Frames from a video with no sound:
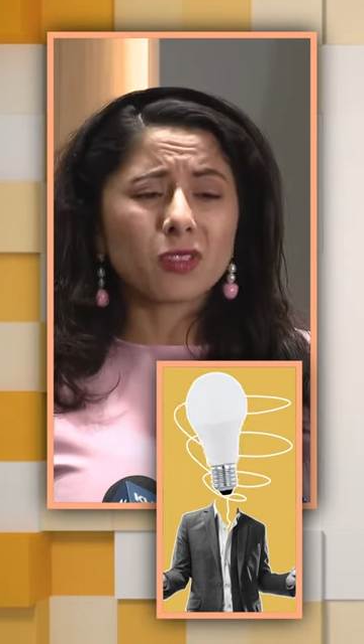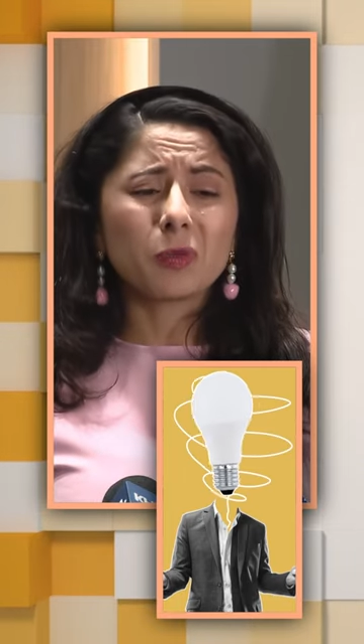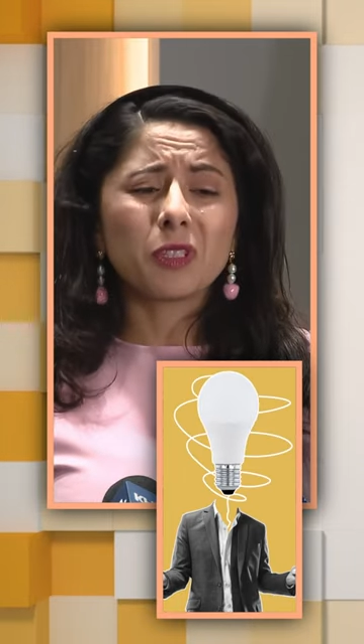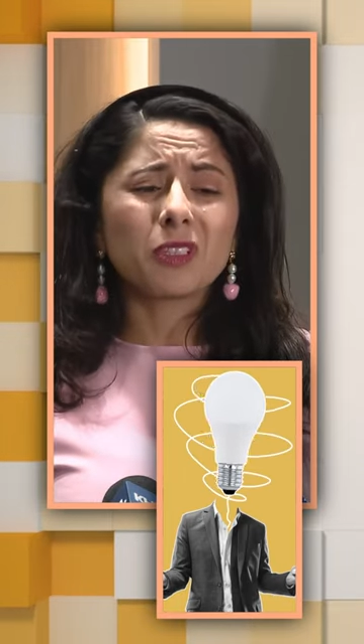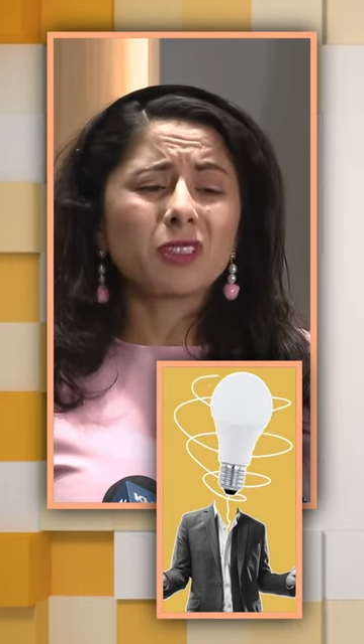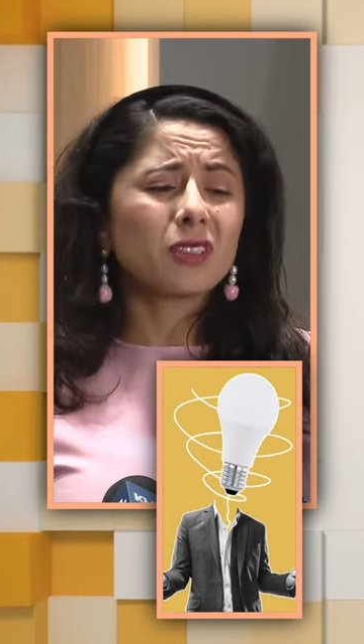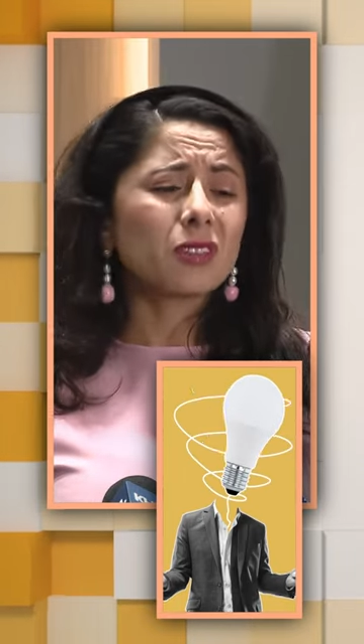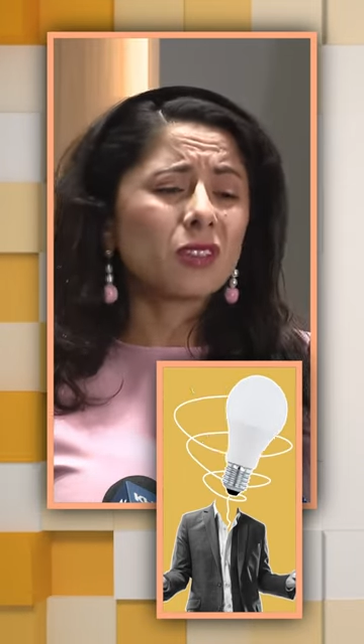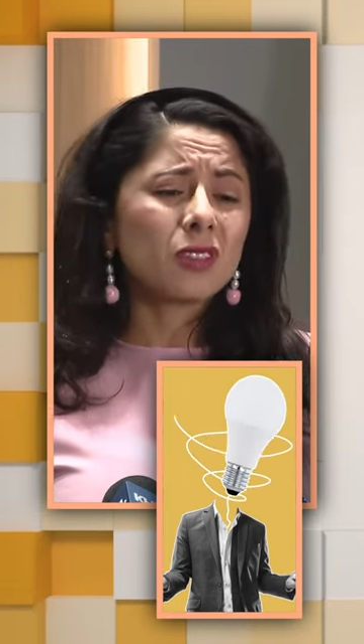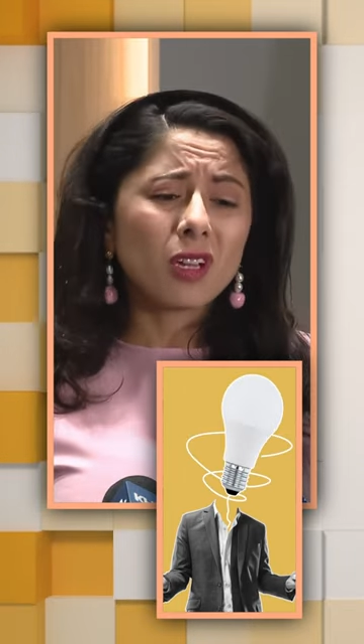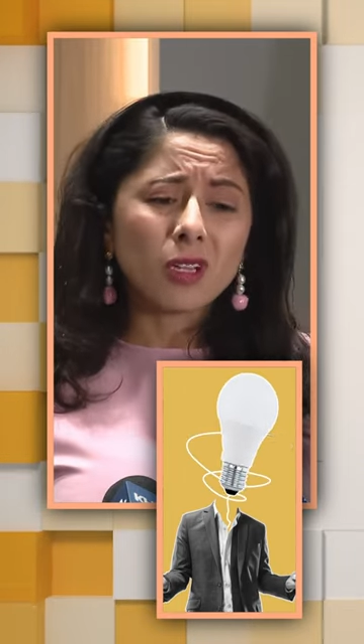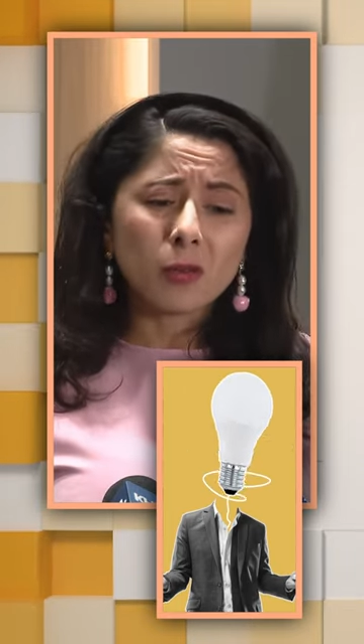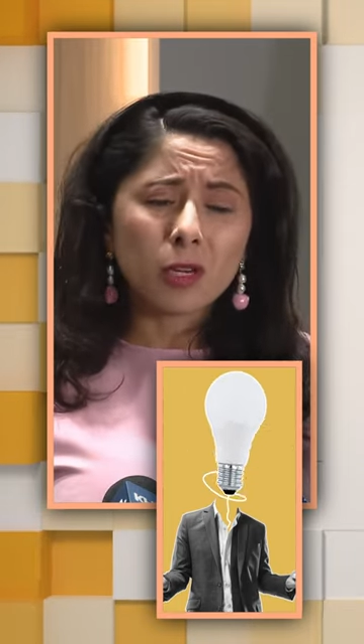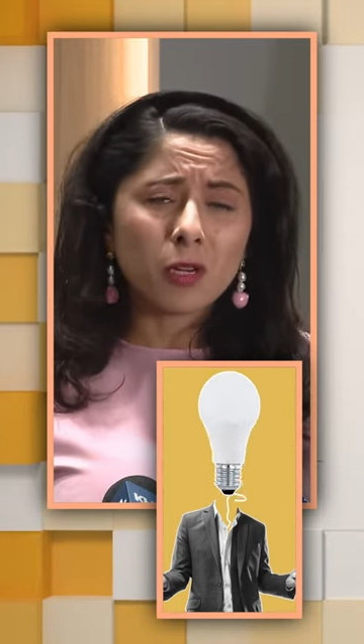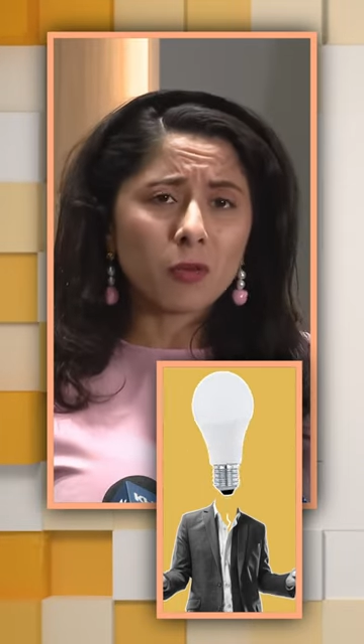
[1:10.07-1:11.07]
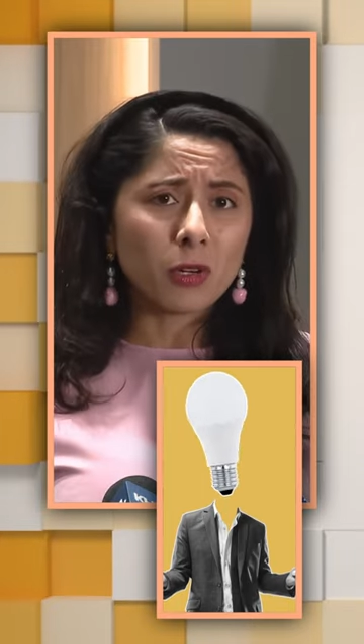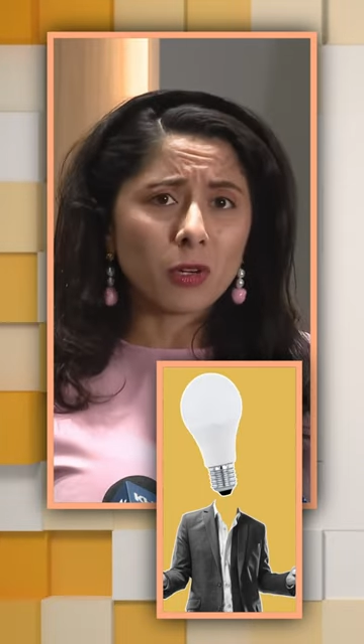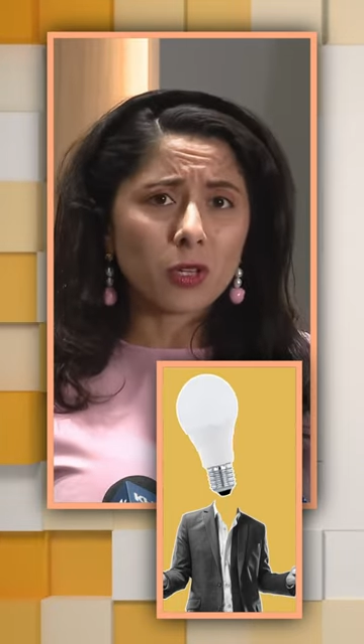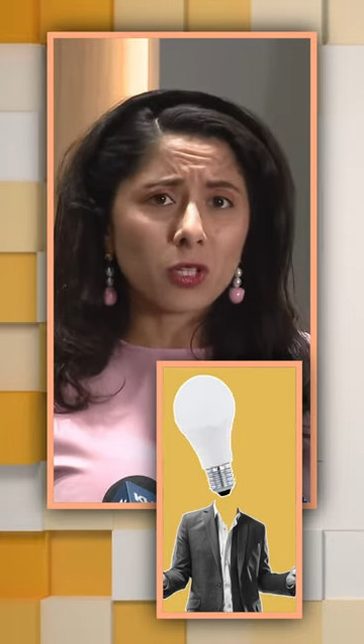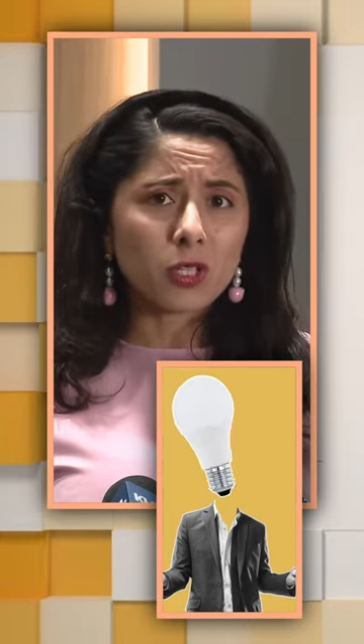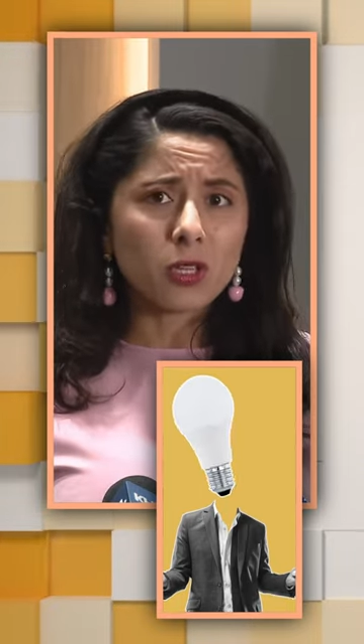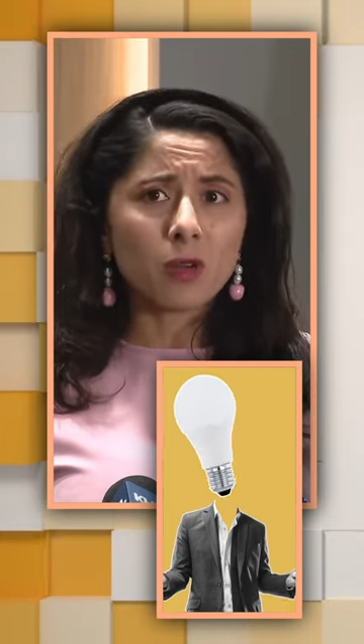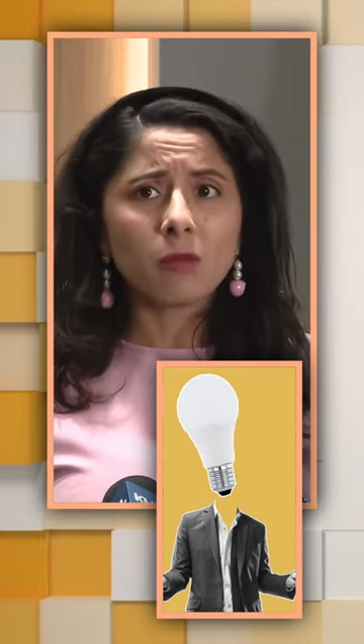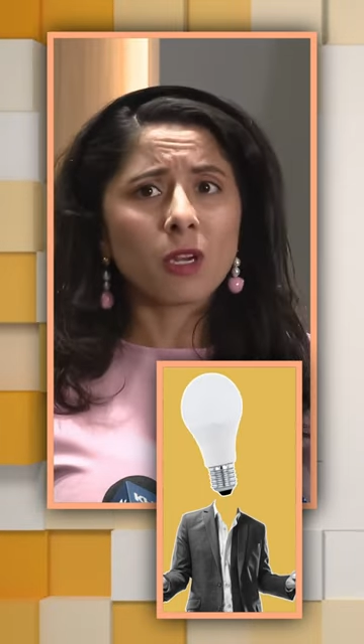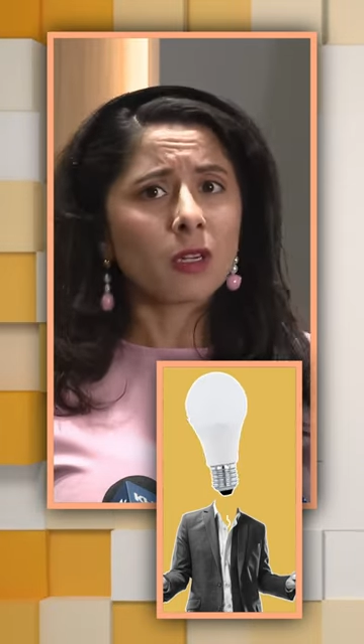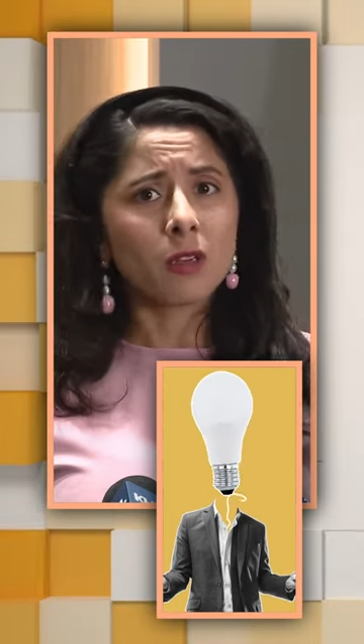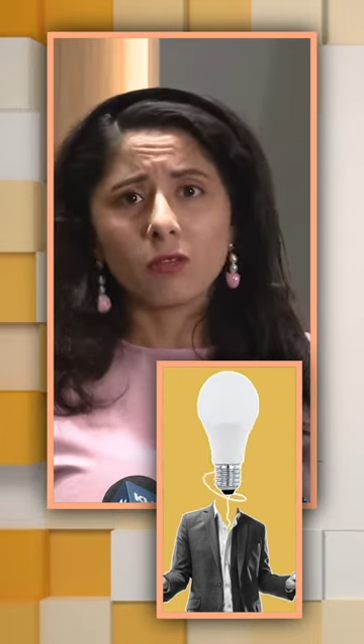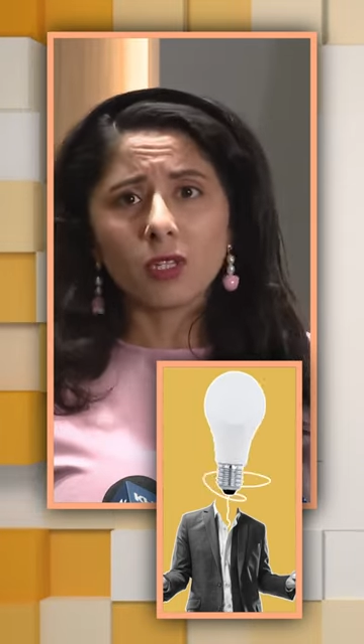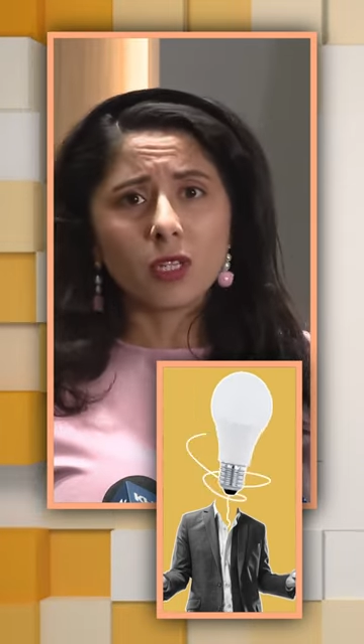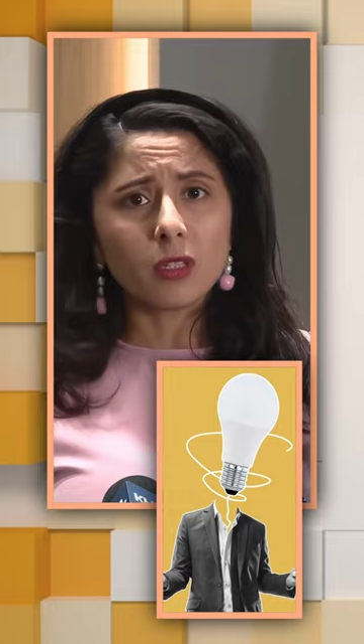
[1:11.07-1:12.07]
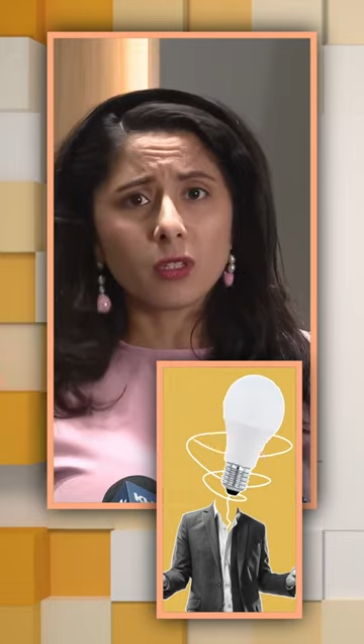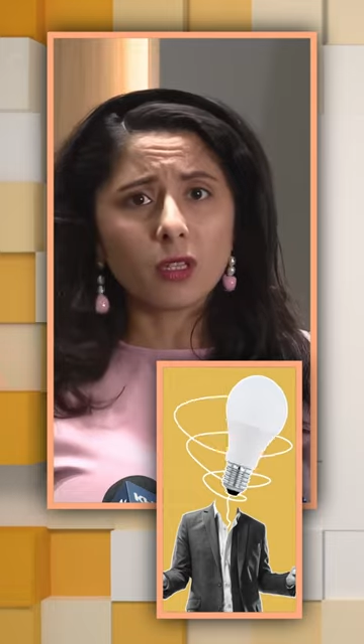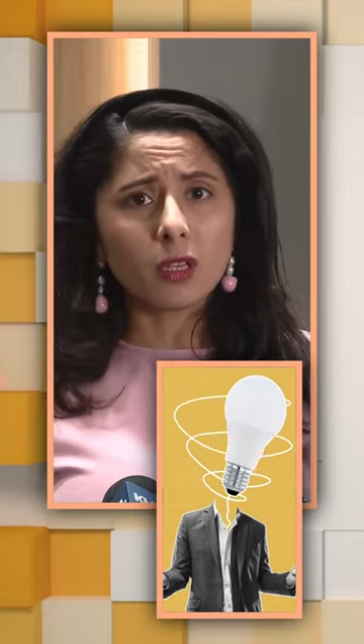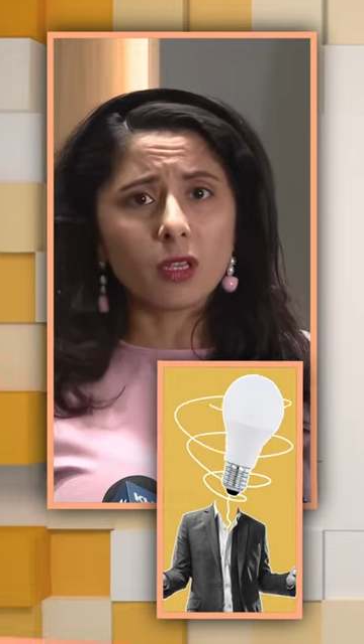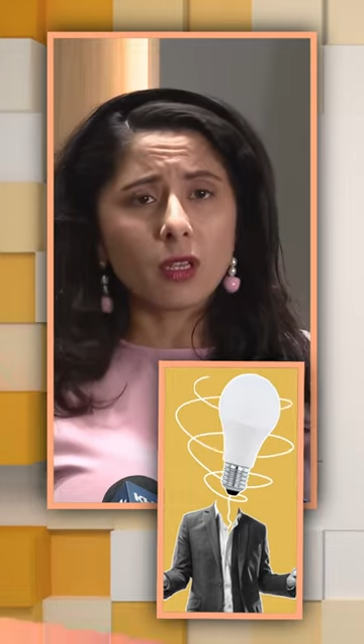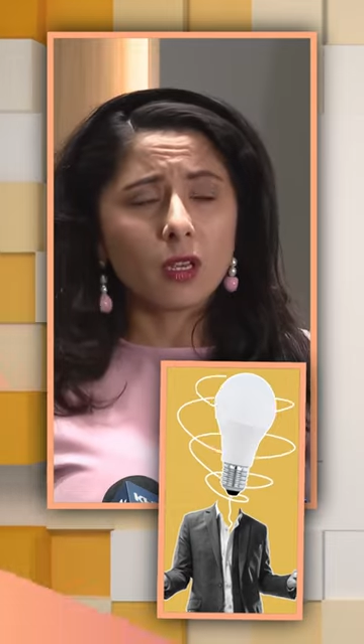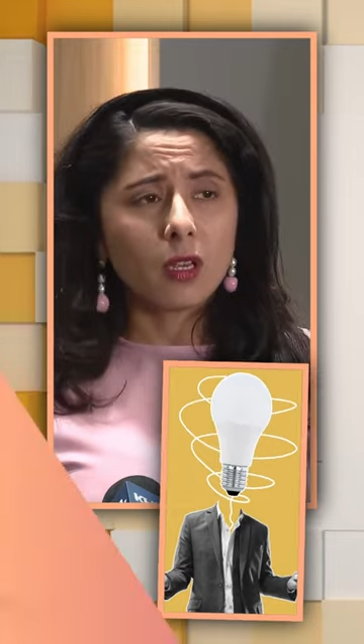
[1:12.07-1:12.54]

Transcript: but this is not about immigration. I'm not going to feed into that.